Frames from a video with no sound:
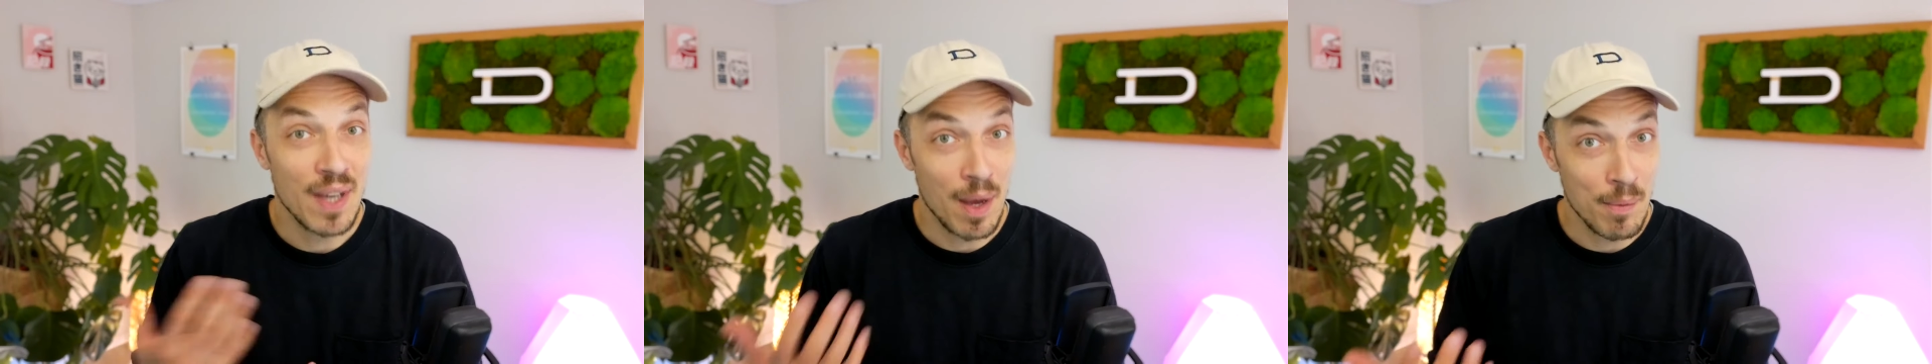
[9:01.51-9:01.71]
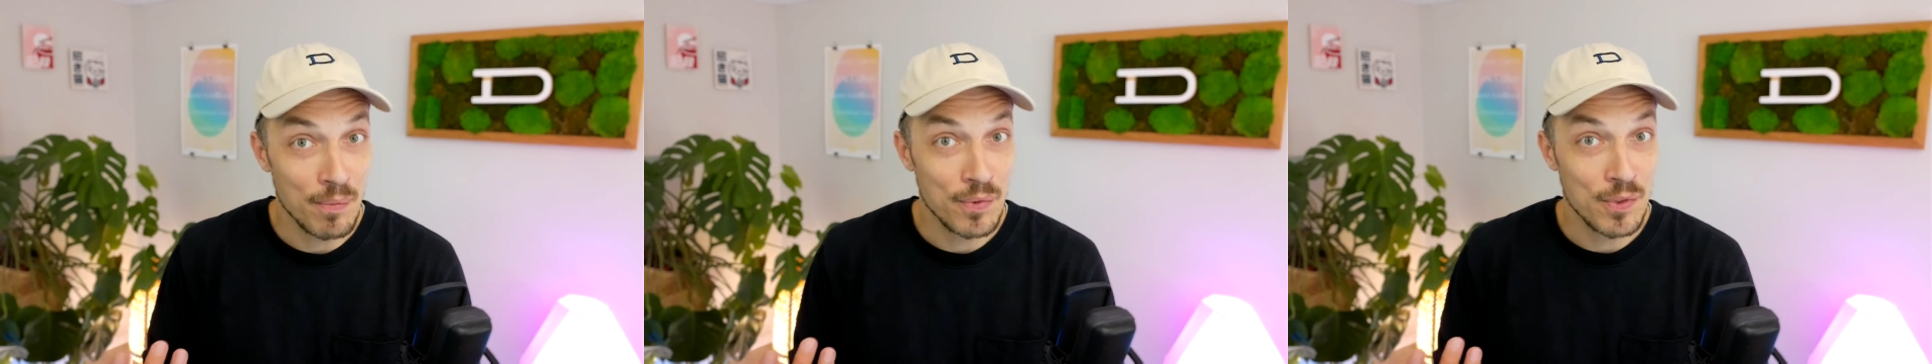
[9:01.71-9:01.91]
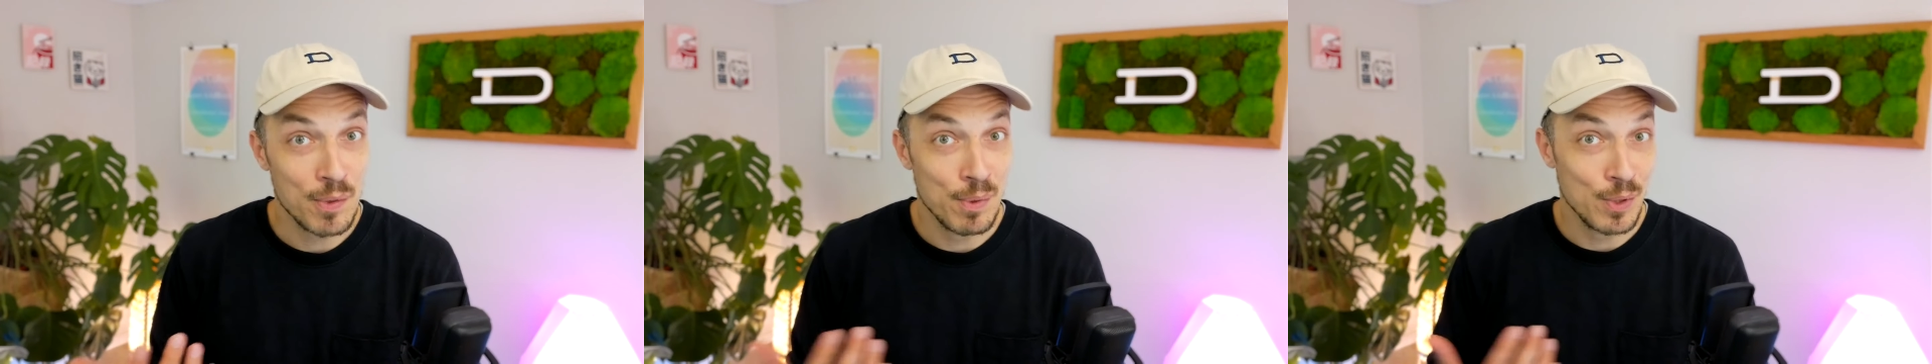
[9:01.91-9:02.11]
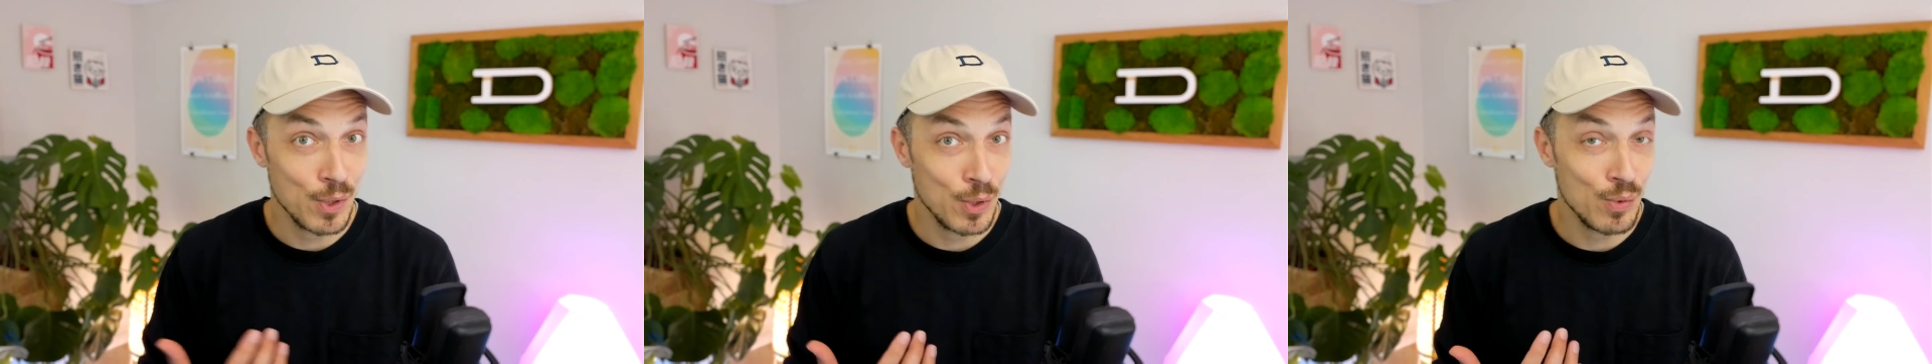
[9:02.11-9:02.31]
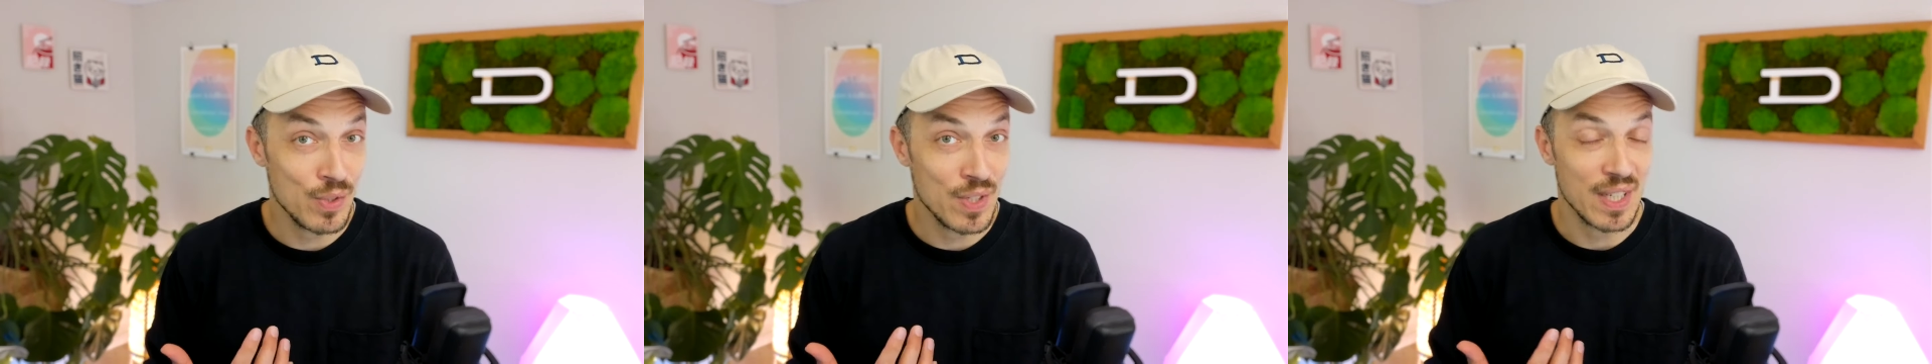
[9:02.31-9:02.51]
comfortable
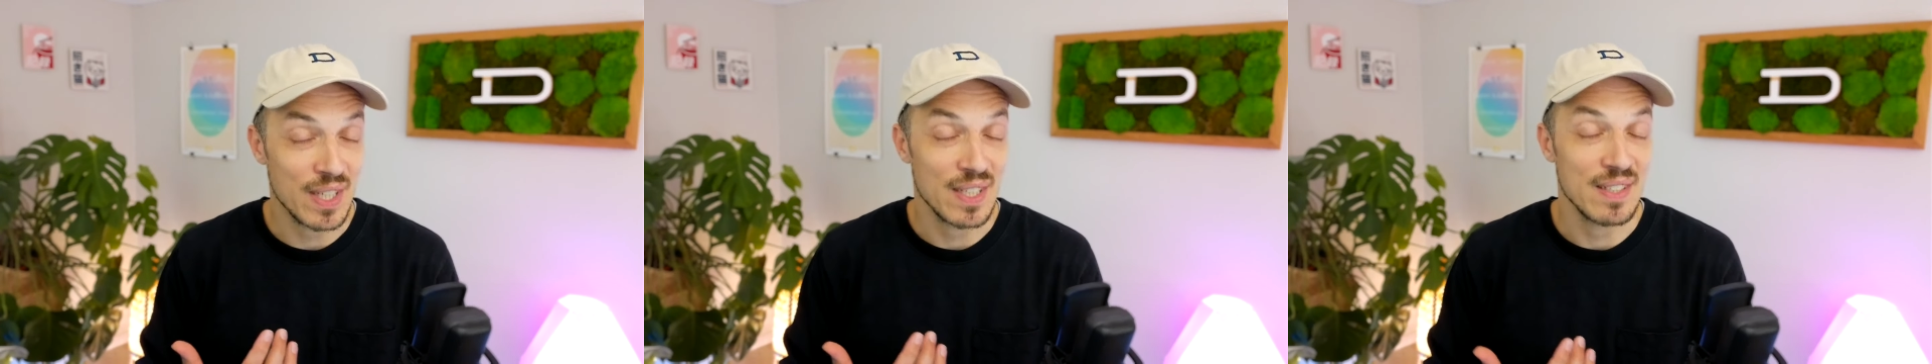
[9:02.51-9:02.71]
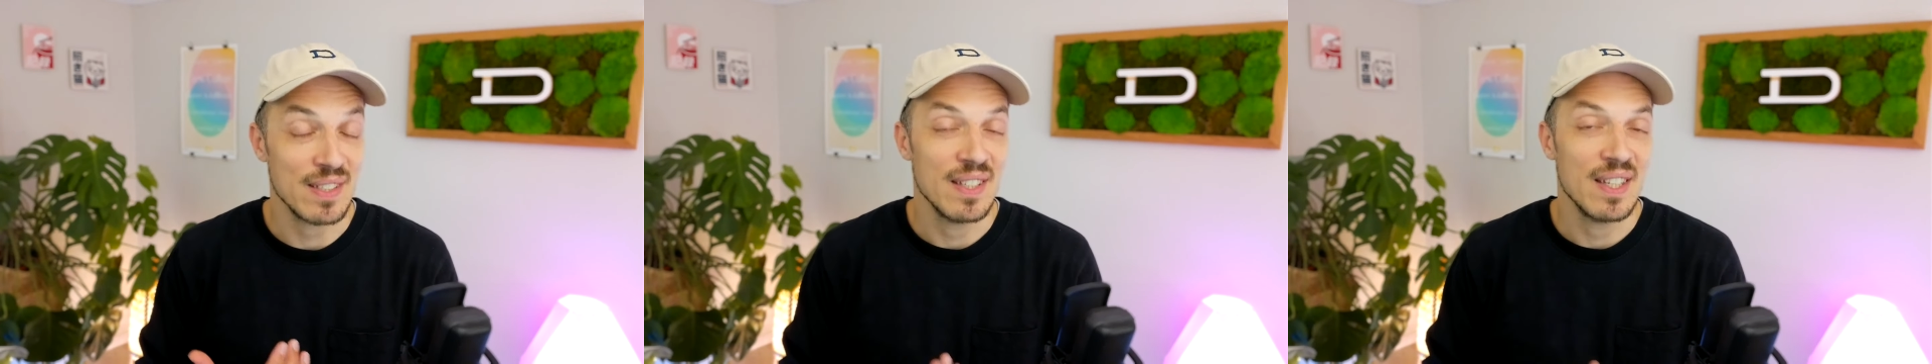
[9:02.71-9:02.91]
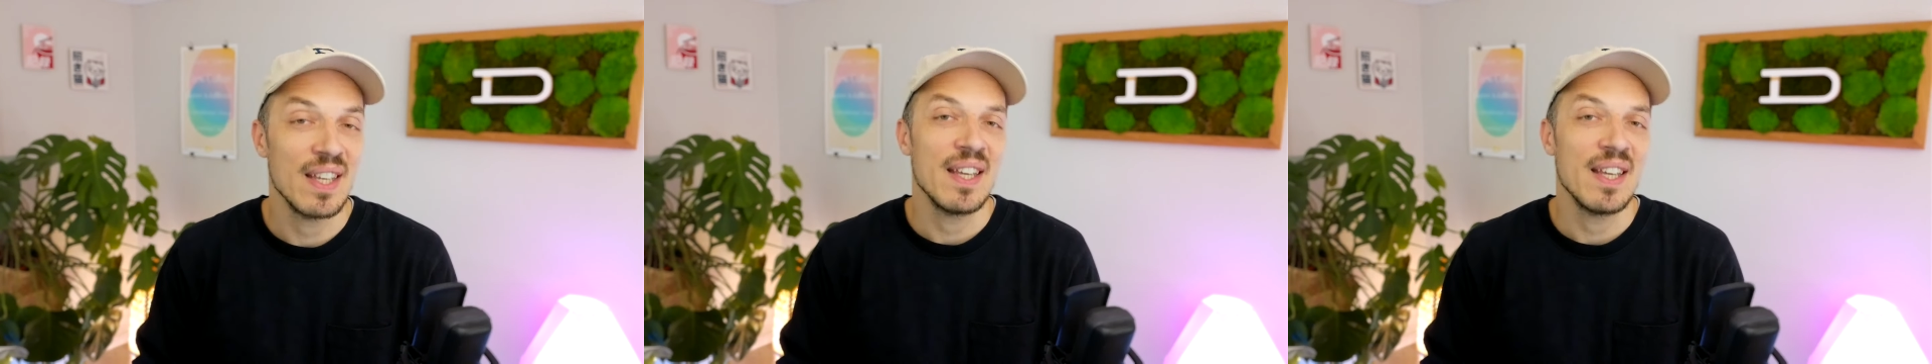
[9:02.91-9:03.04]
using it.